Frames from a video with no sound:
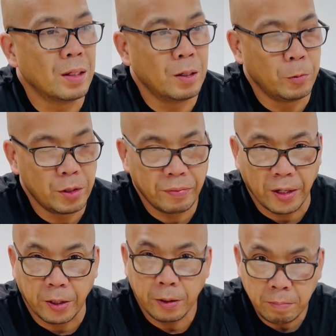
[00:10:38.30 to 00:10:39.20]
with your
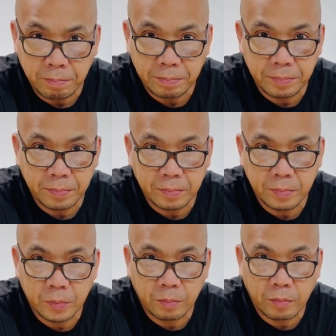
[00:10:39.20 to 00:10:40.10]
finger
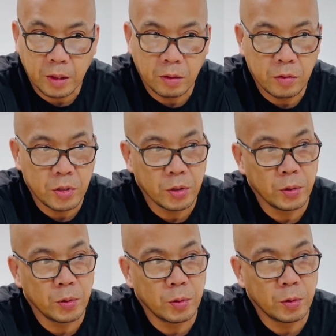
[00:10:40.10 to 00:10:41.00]

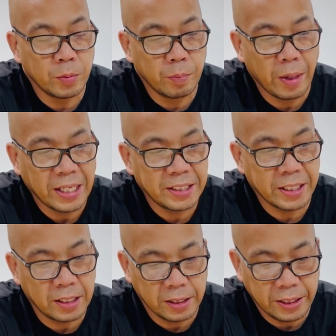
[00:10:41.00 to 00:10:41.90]
to
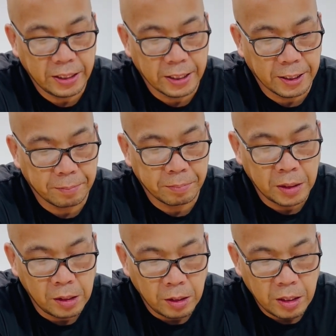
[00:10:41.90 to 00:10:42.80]
basically
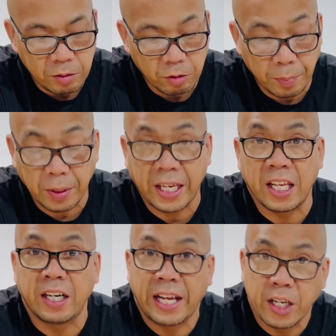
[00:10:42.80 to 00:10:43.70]
replicate
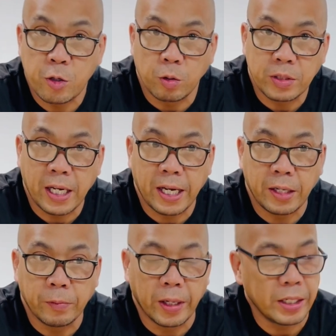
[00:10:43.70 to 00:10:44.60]
a natural tie,
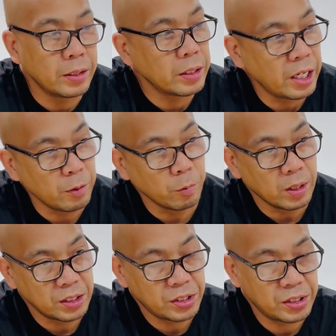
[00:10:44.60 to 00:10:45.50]
right? And
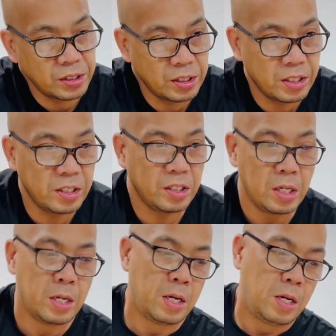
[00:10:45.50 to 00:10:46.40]
once
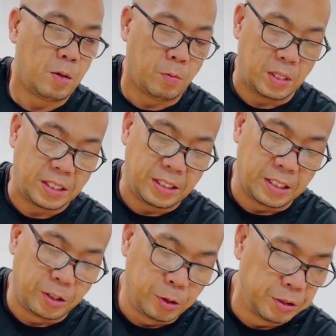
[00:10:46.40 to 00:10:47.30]

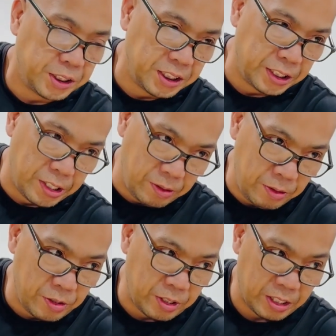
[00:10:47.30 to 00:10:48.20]
the juice is in
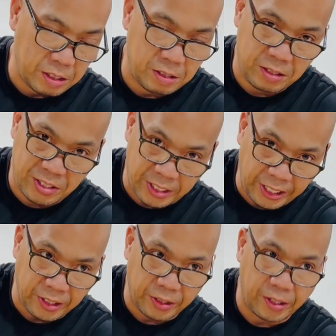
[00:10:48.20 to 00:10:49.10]
there, you're gonna
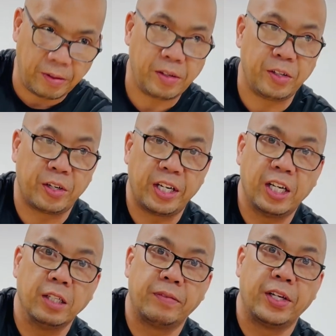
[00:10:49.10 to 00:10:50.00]
stay in there and you're gonna
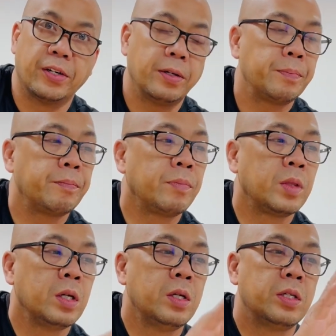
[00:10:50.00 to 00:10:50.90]
elevate her
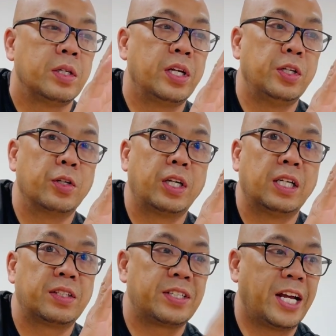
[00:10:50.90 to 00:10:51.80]
and you're
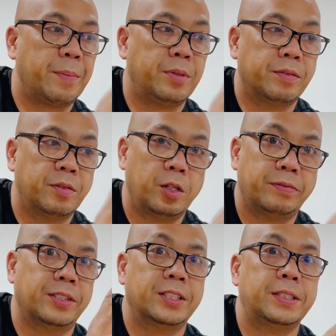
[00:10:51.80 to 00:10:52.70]
gonna tap the
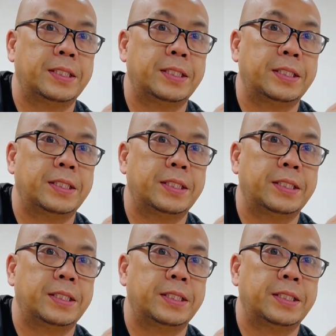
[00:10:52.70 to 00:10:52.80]
vulva.